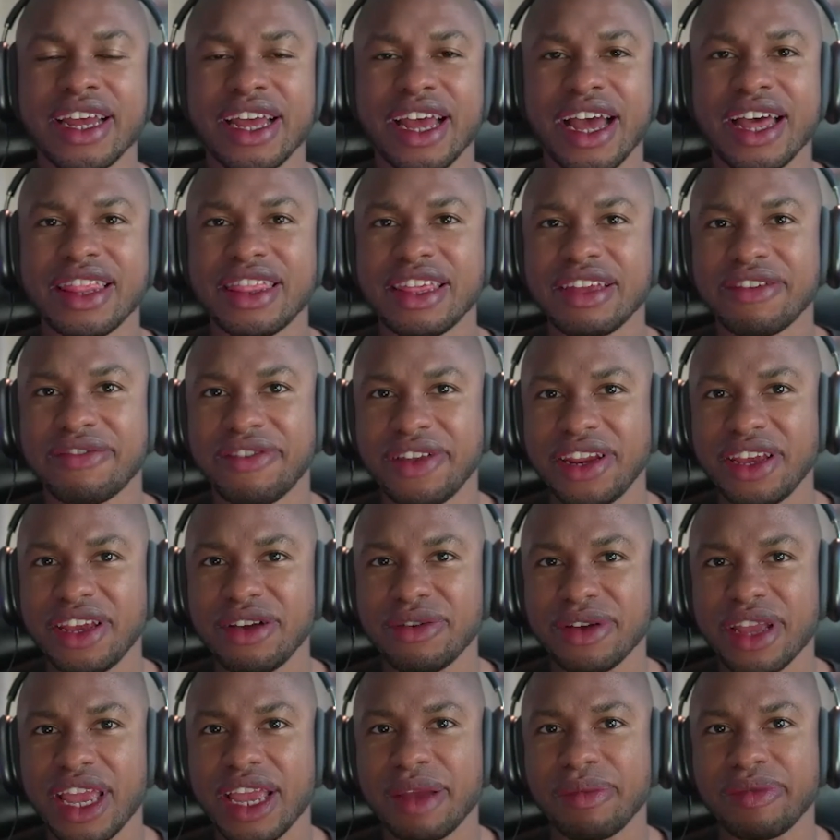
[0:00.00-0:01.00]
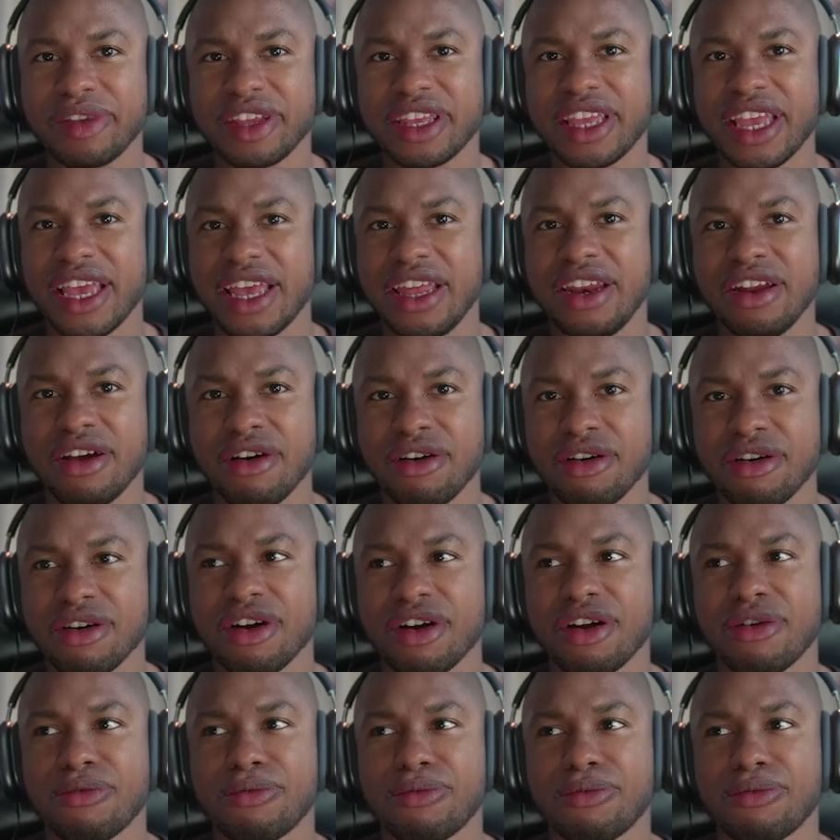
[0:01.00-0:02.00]
I think video games, again,
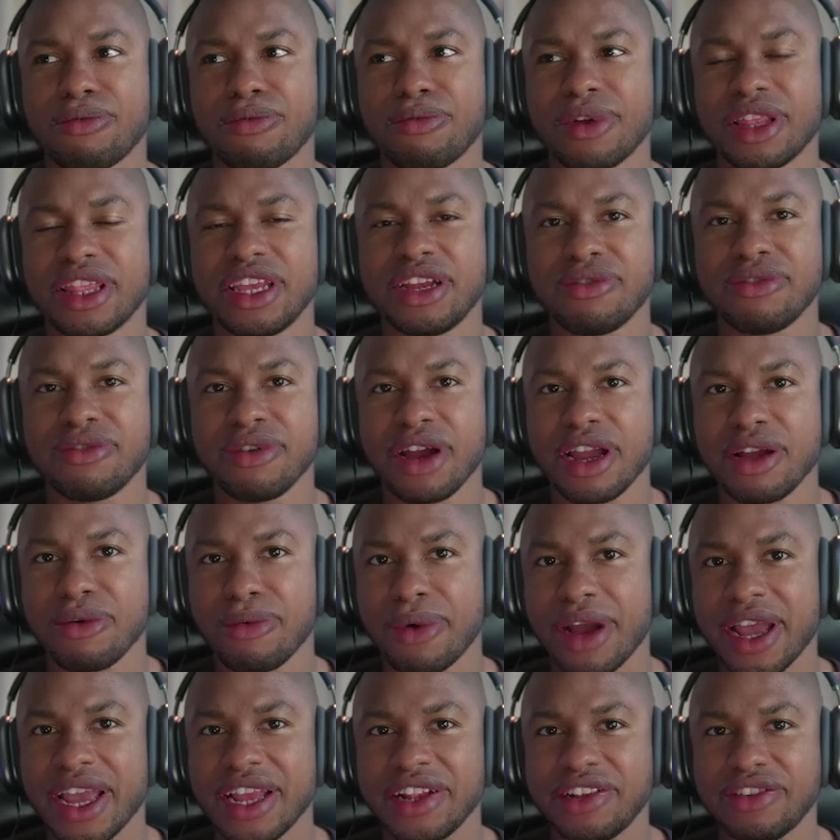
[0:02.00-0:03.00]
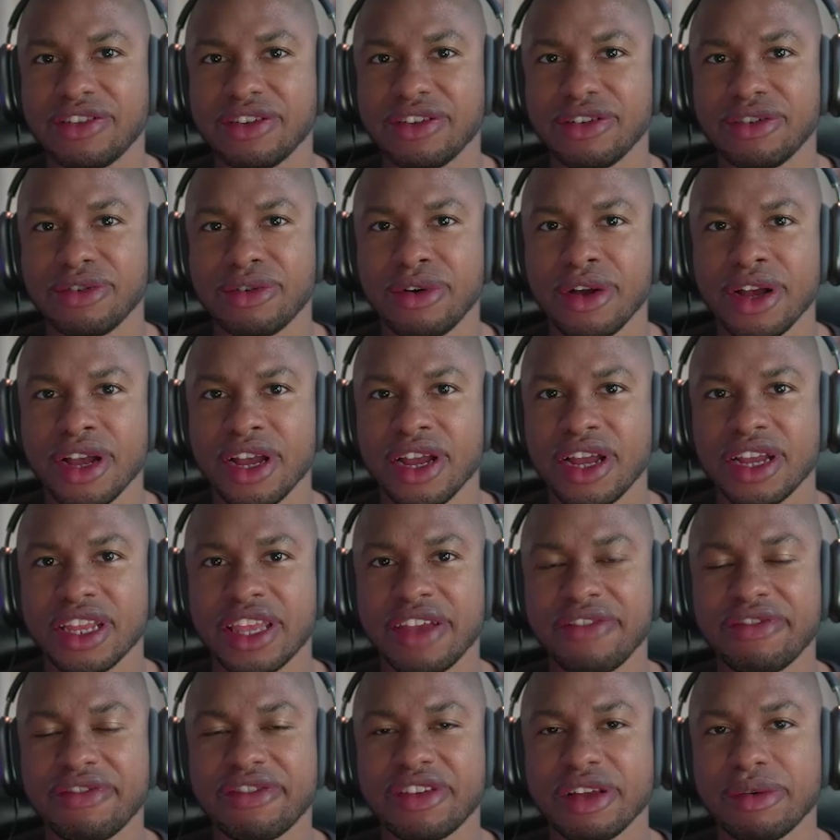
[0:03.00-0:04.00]
are a really great way to
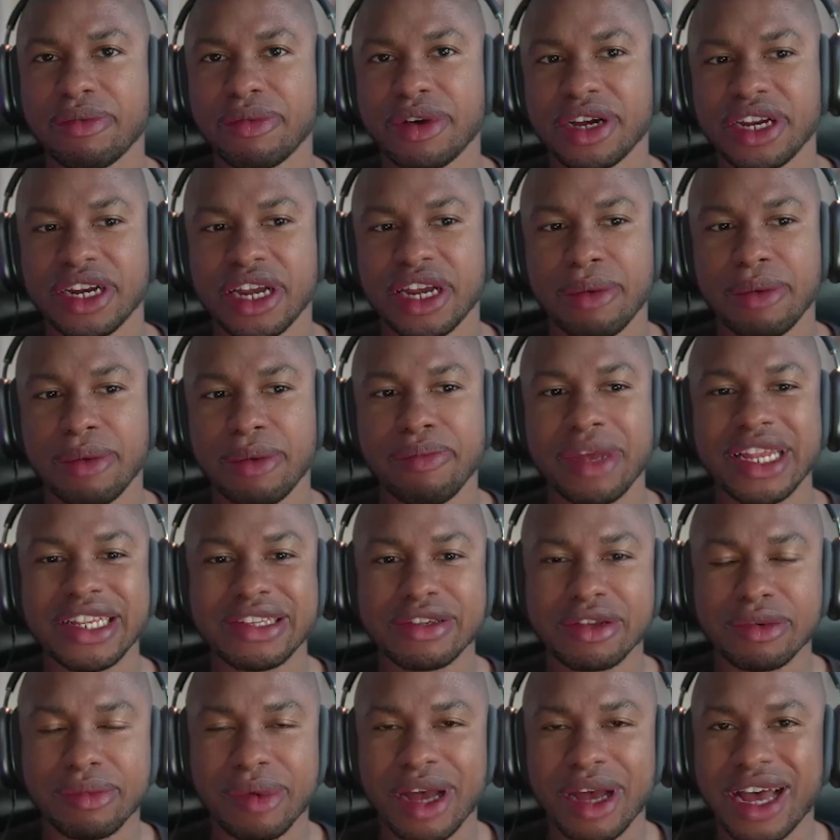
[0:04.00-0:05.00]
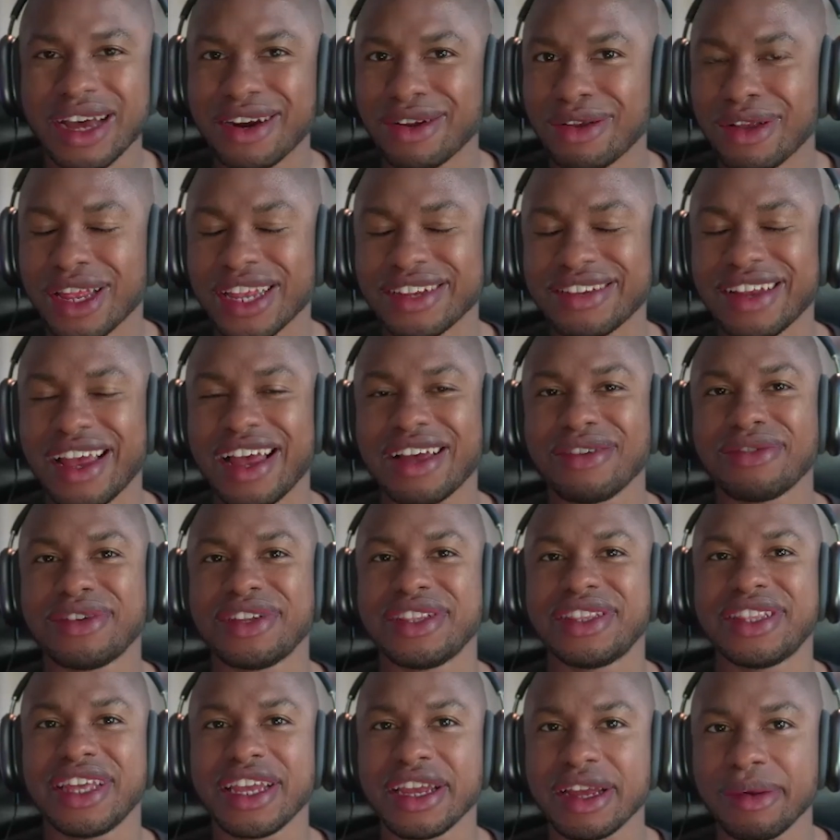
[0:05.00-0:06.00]
give someone a mental model as how to
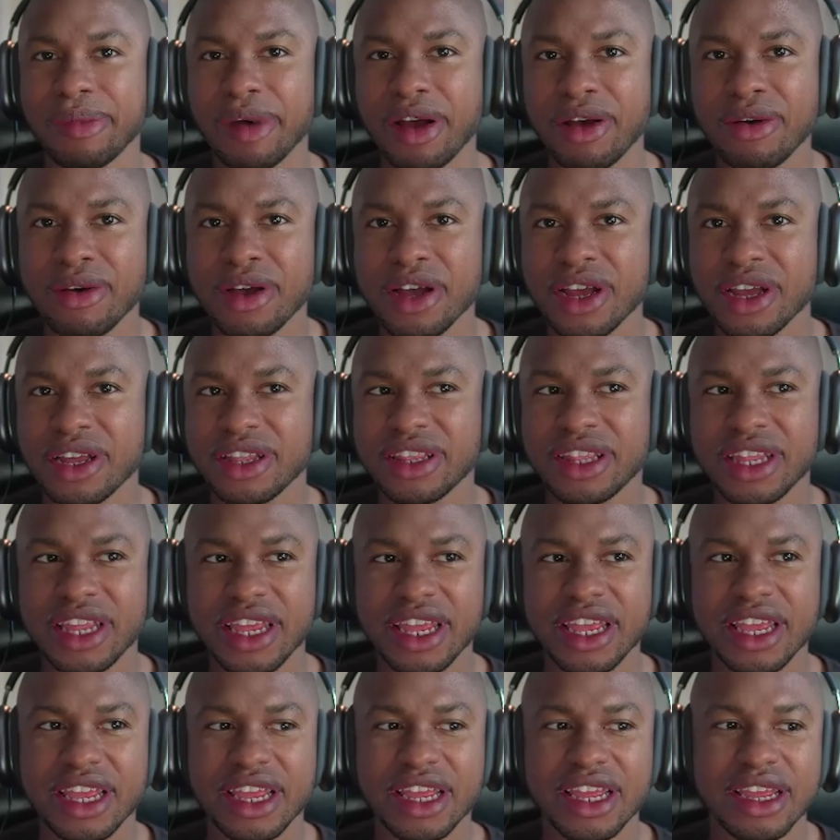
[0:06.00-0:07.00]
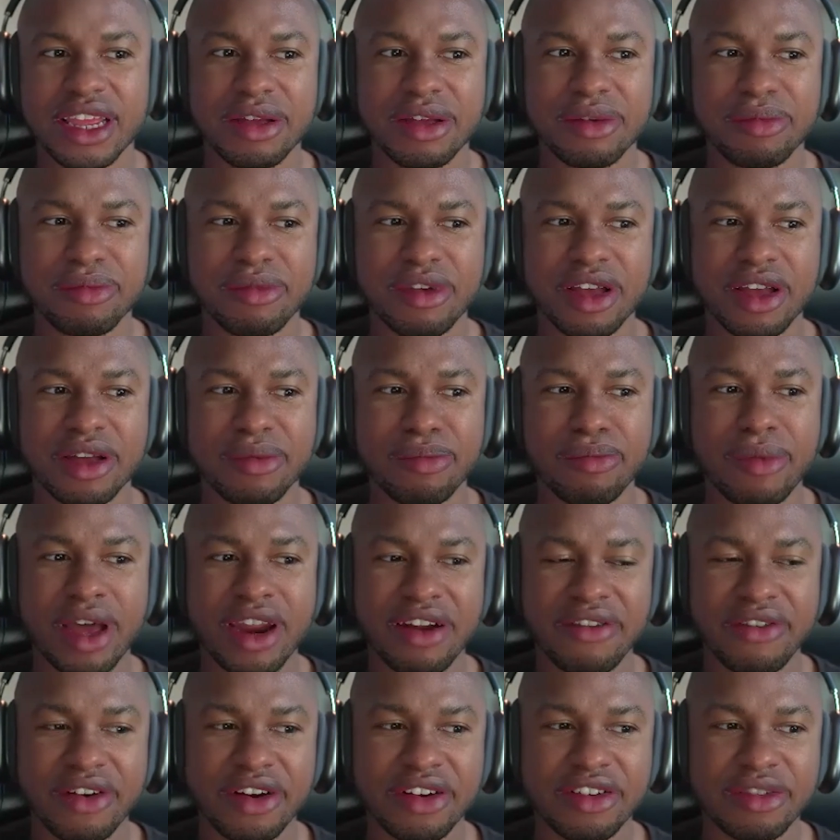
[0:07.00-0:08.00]
think about the
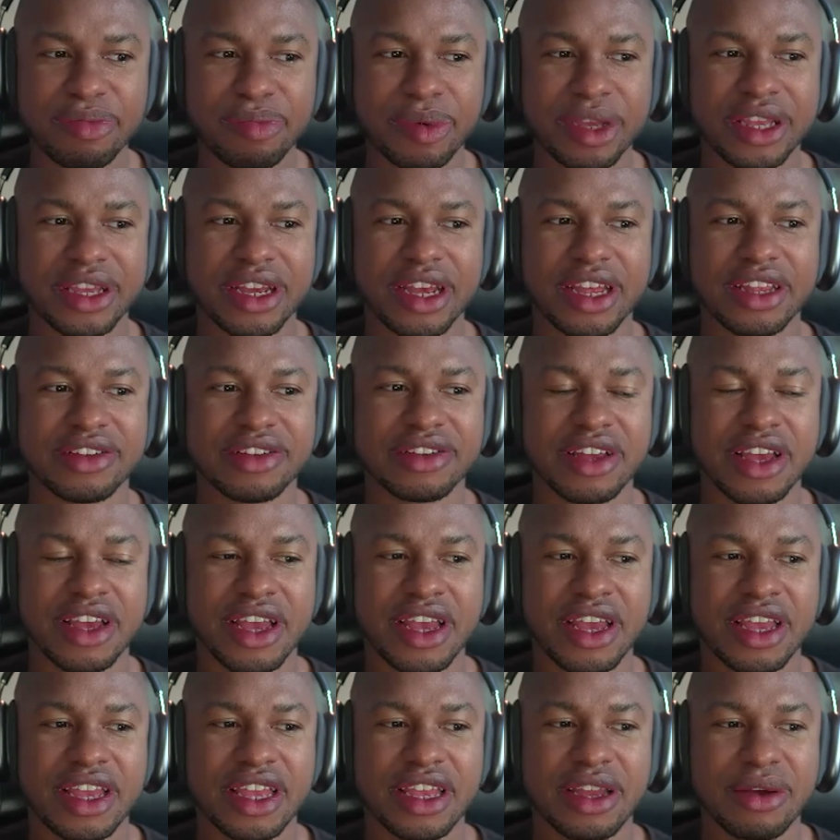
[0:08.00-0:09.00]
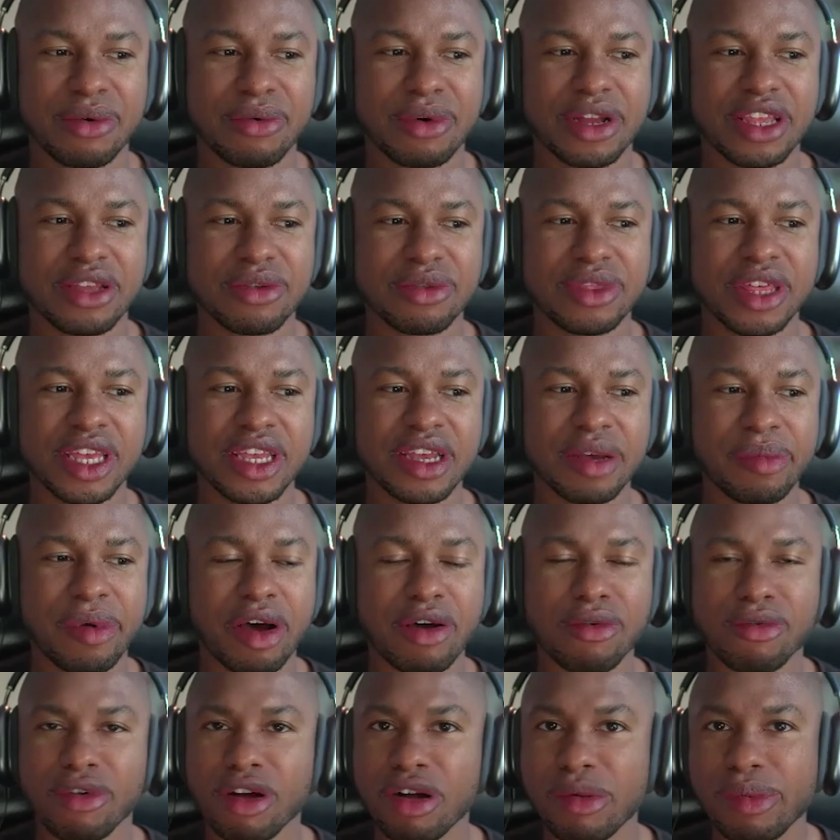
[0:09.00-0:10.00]
metaverse, because when you think about
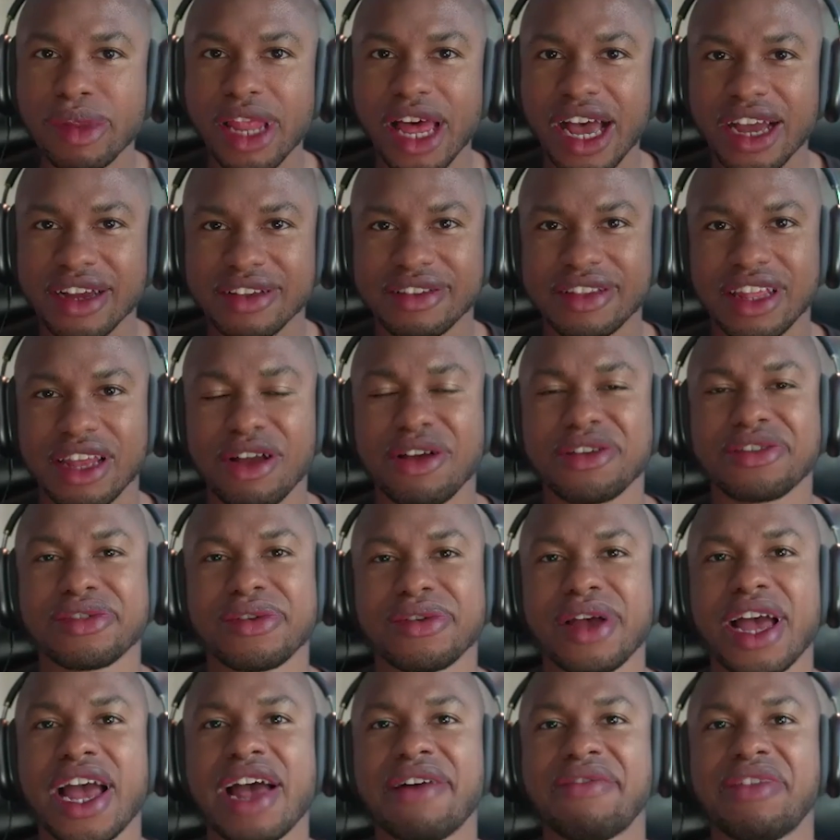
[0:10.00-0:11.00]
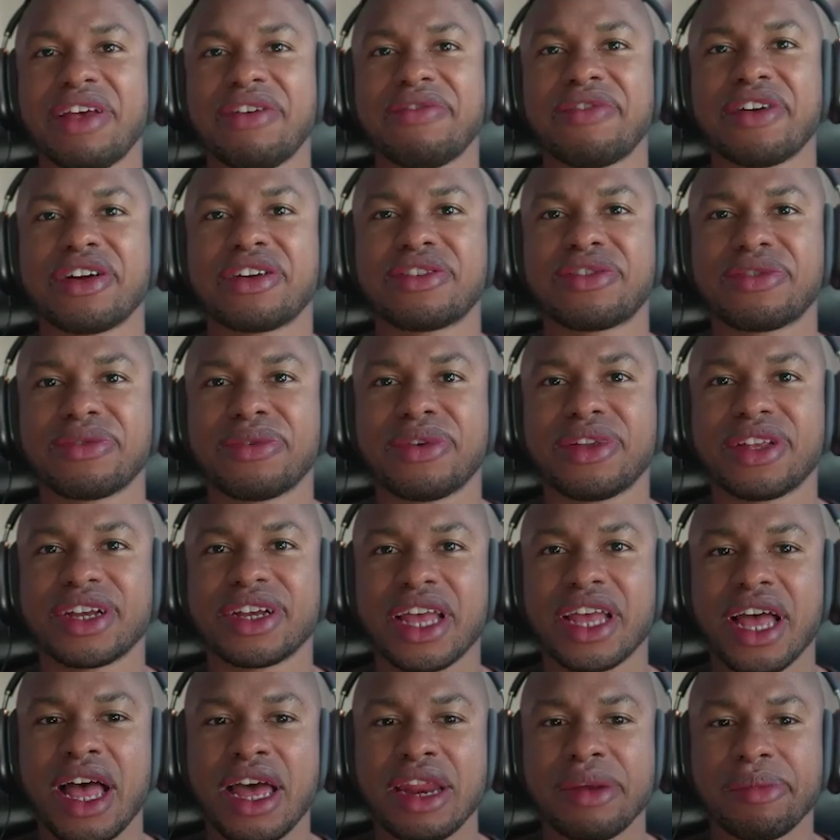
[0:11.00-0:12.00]
Roblox, they also have that virtual
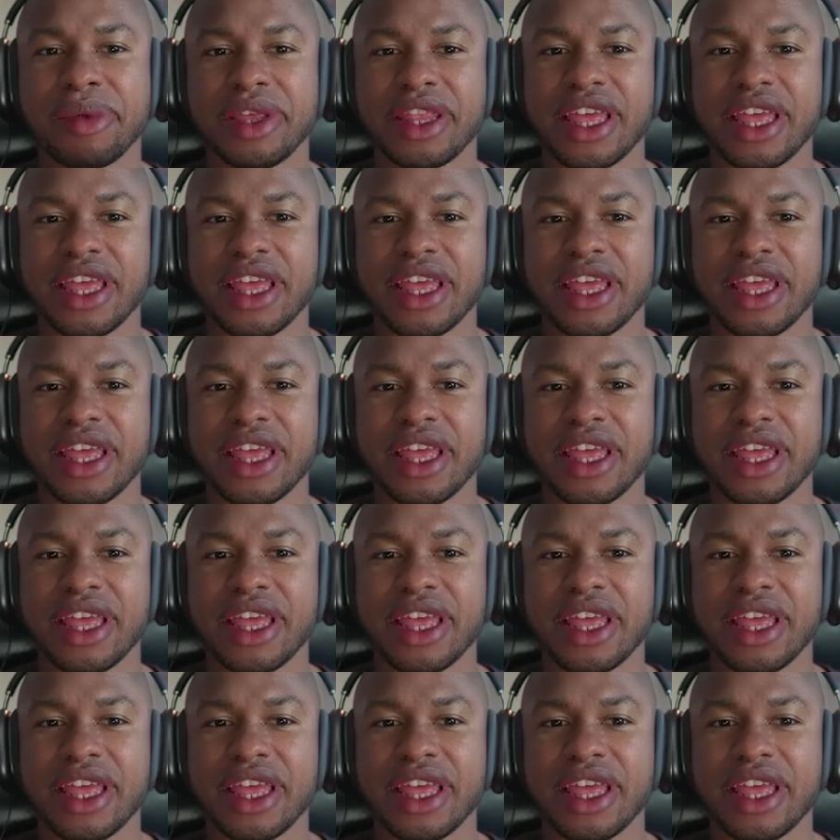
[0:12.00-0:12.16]
economy.